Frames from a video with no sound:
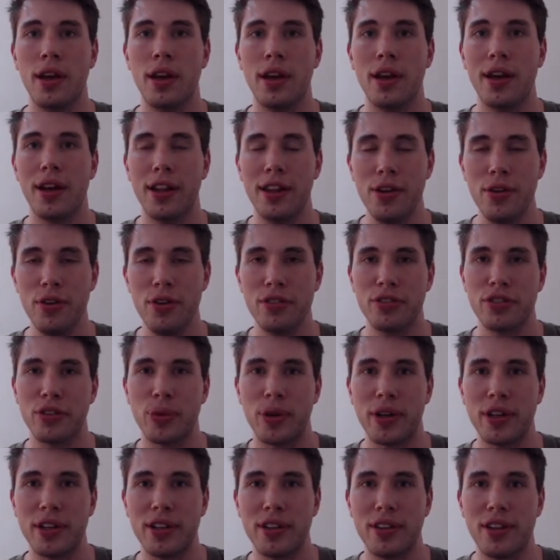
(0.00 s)
Hello everyone.
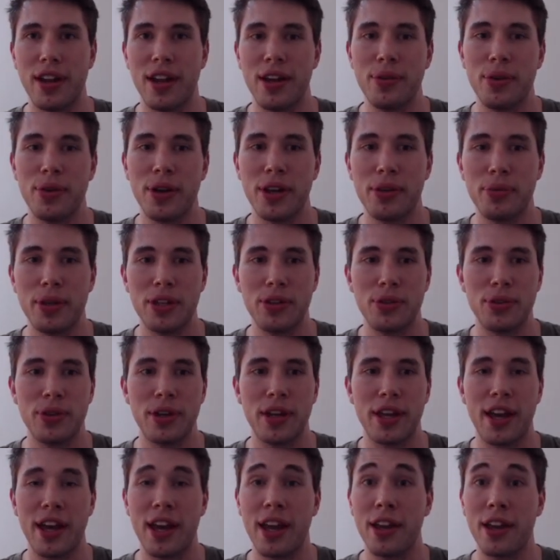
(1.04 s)
Today we're going to be doing
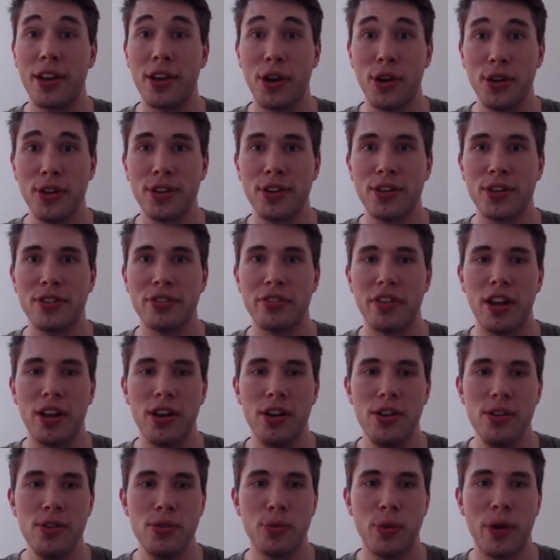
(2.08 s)
a code along video
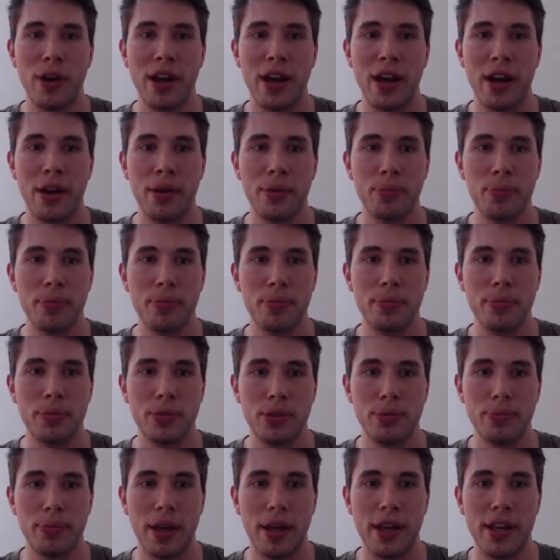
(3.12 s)
where I'm
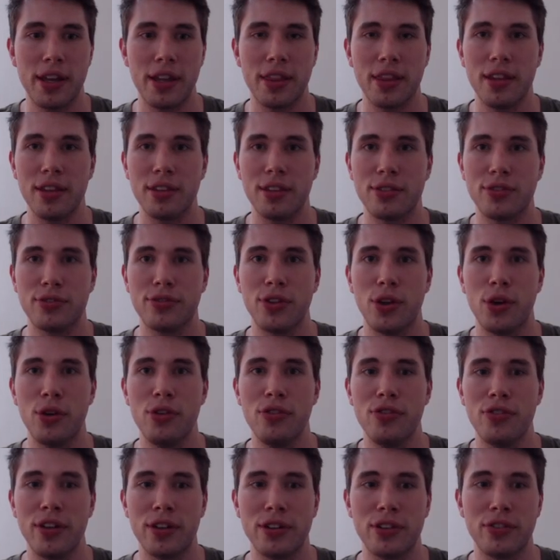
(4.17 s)
making this flow
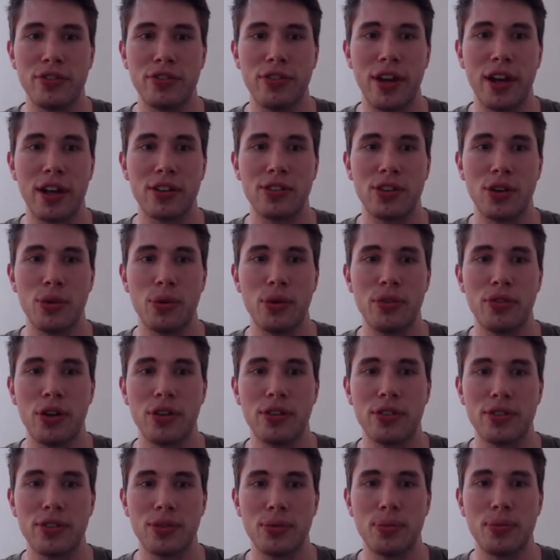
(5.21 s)
field effect. So we've got
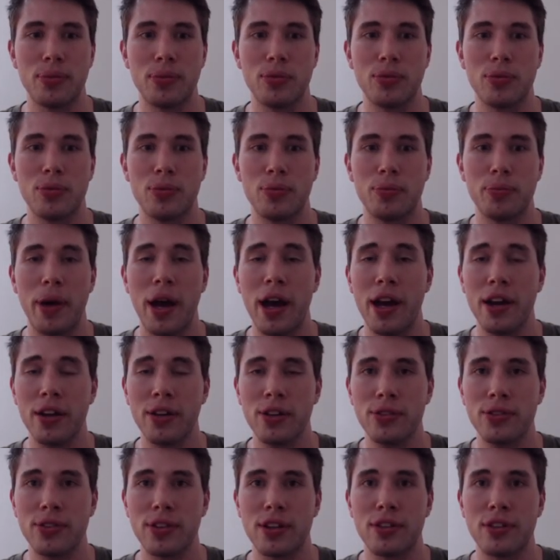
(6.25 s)
some
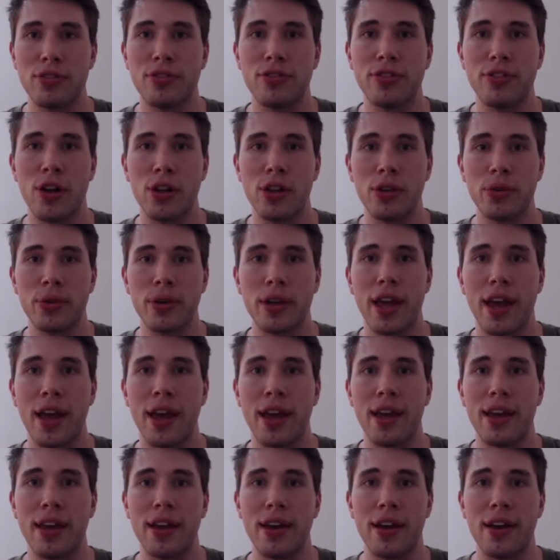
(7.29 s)
particles that are following
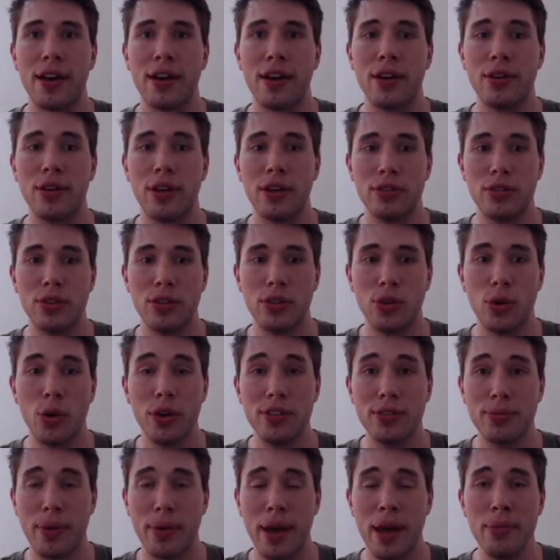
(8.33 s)
a noise
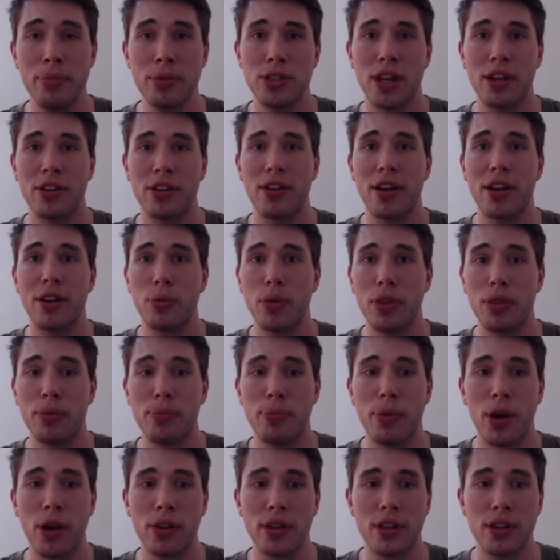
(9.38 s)
map generated with
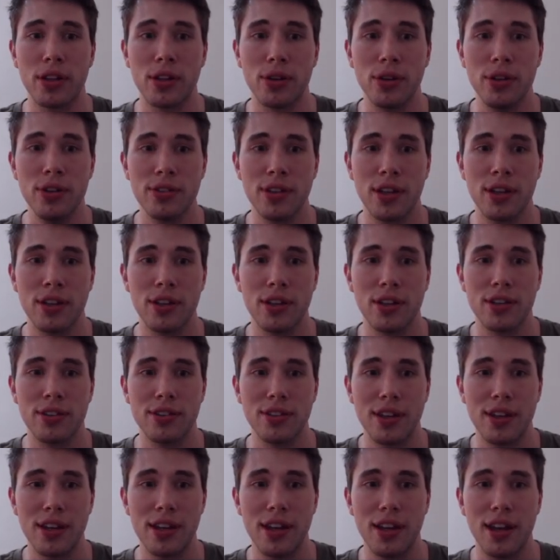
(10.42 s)
Perlin Noise, and you can
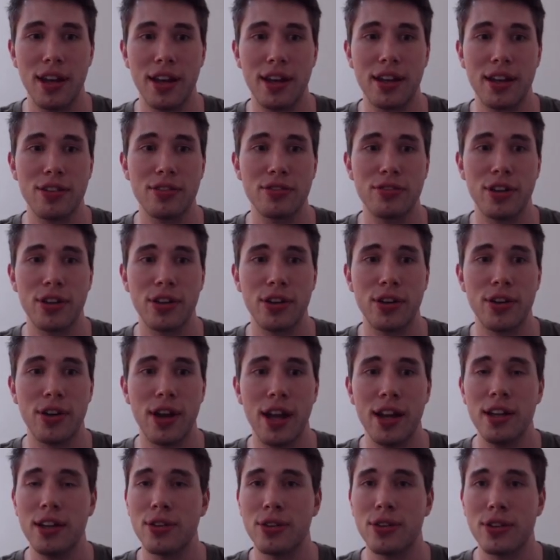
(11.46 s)
see it can follow any
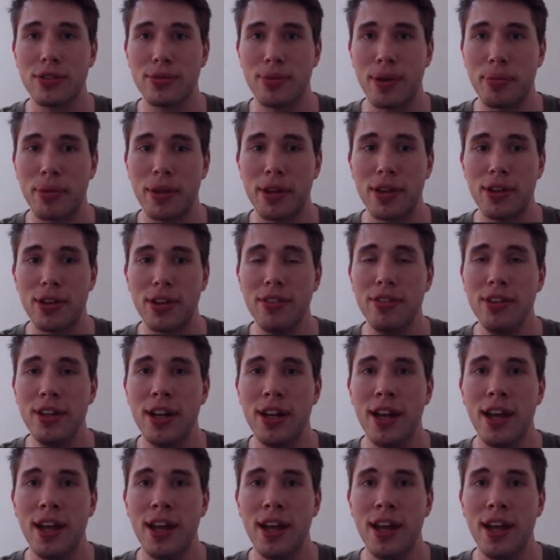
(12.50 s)
noise map that you give it.